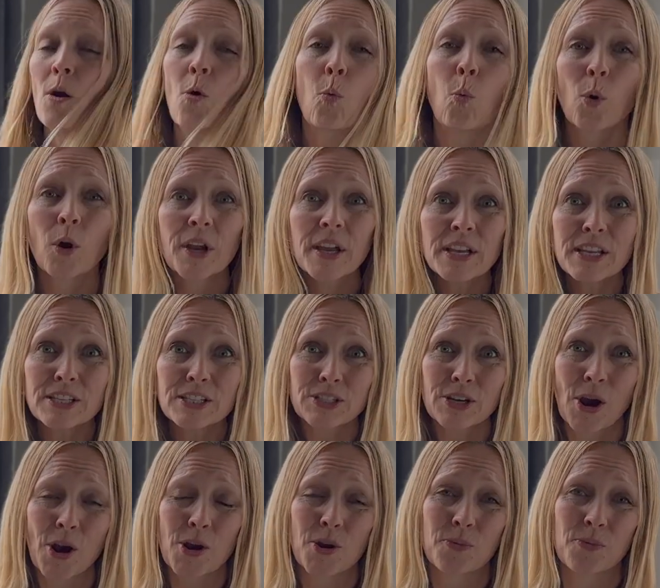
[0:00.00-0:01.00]
We're gonna
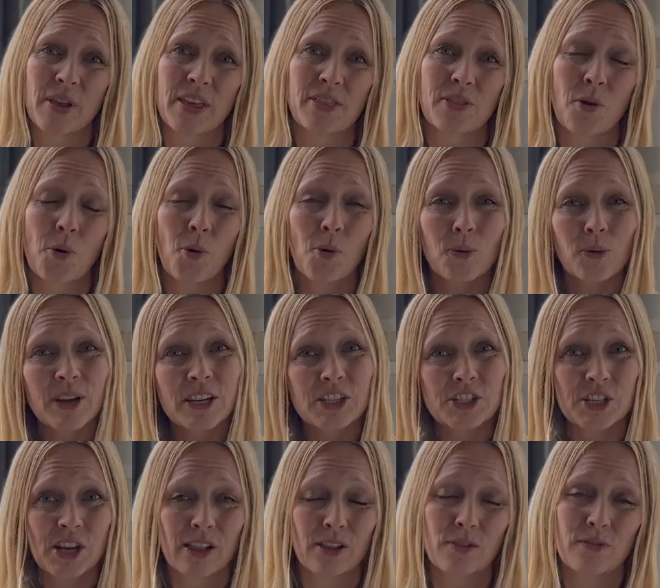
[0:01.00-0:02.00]
start with
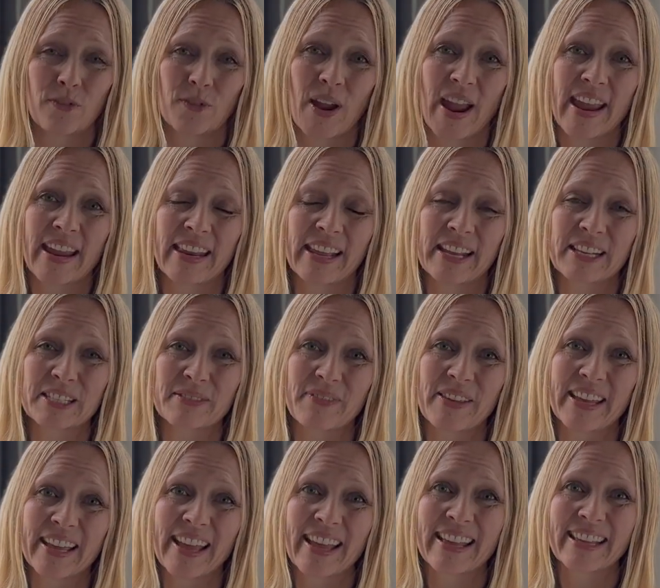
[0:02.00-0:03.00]
orange yellow varieties
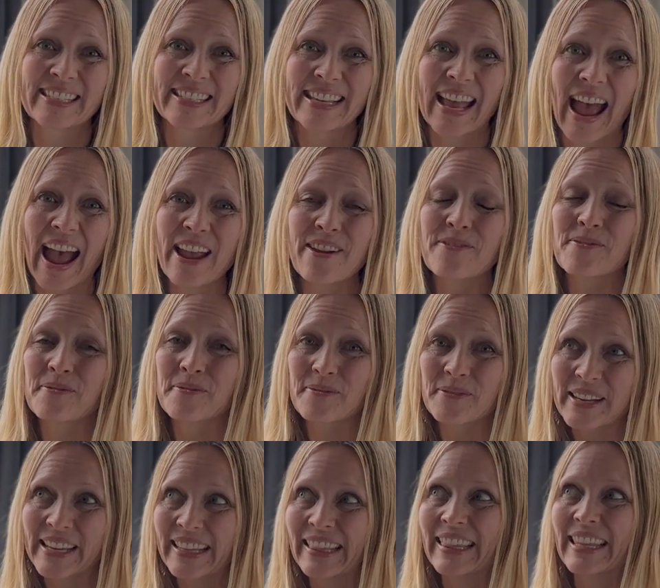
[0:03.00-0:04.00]
because I
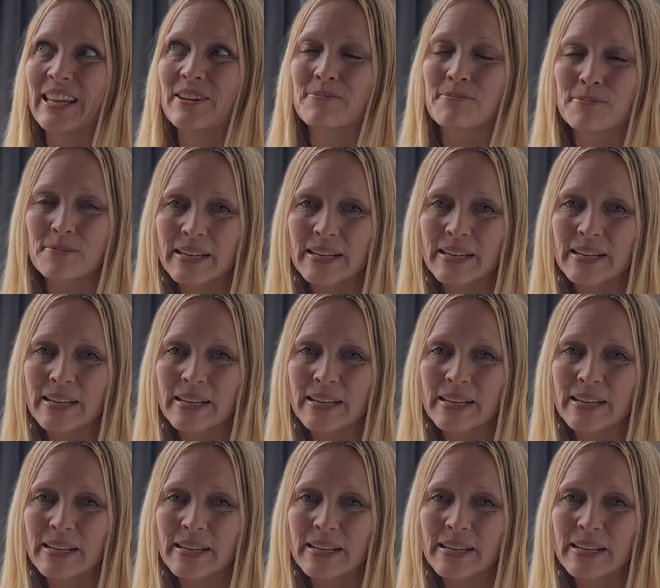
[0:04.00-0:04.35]
really,